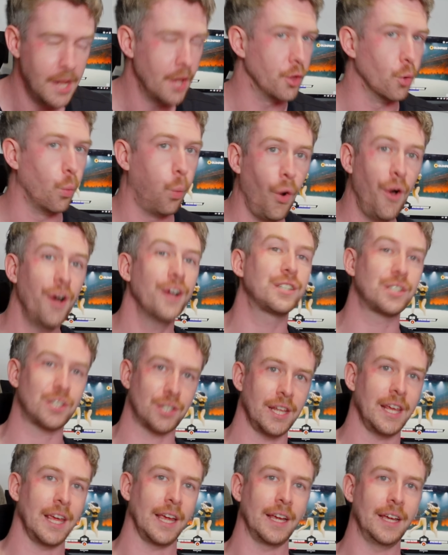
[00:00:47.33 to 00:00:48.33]
The worst
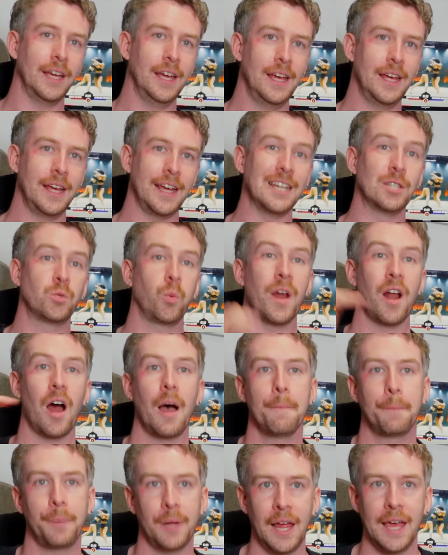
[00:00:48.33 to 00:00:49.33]
thing is when
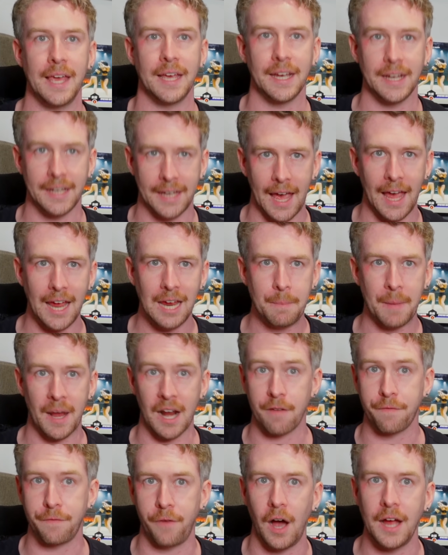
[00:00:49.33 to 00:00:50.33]
I'm playing a game and
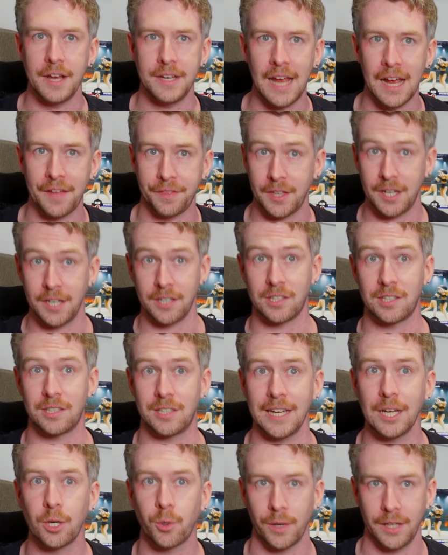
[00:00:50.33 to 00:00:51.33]
I find out that it's
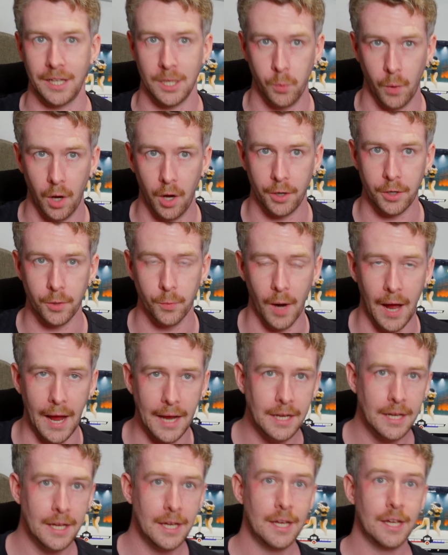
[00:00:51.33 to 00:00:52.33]
secretly woke,
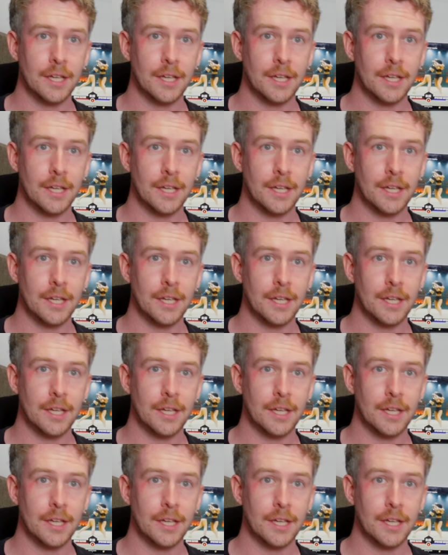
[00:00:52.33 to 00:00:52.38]
right?